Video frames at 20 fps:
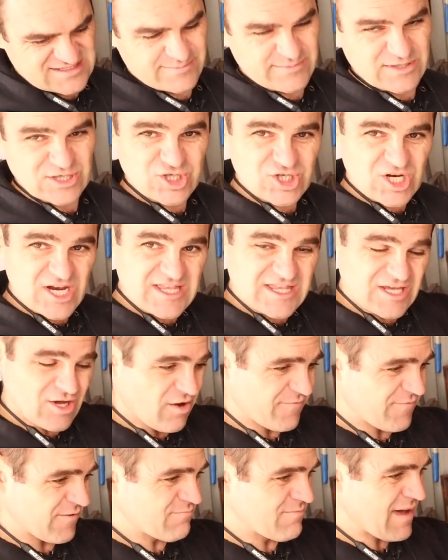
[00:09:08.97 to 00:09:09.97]
some of the sheathing
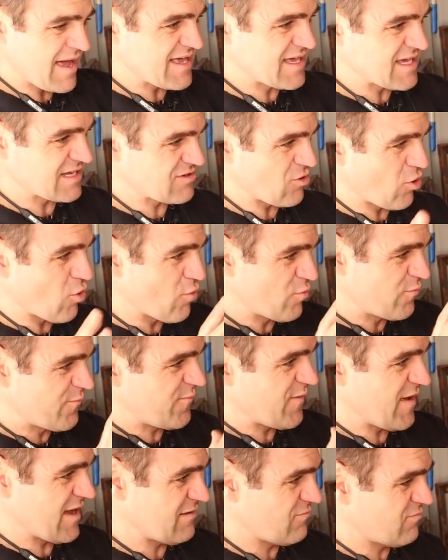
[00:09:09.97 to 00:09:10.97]
off and make it all
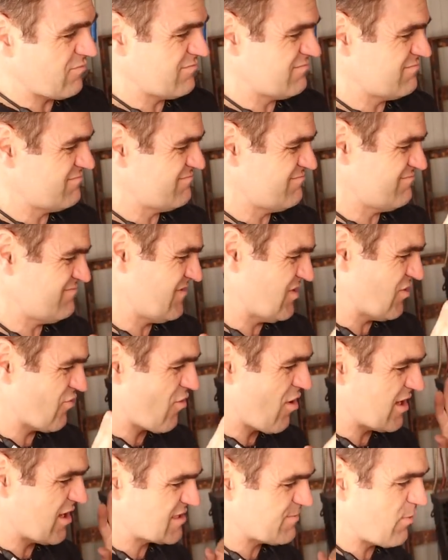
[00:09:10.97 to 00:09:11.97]
fit in the
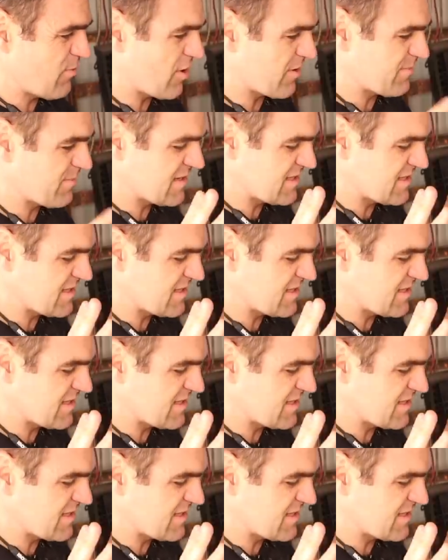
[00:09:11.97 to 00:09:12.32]
right spot.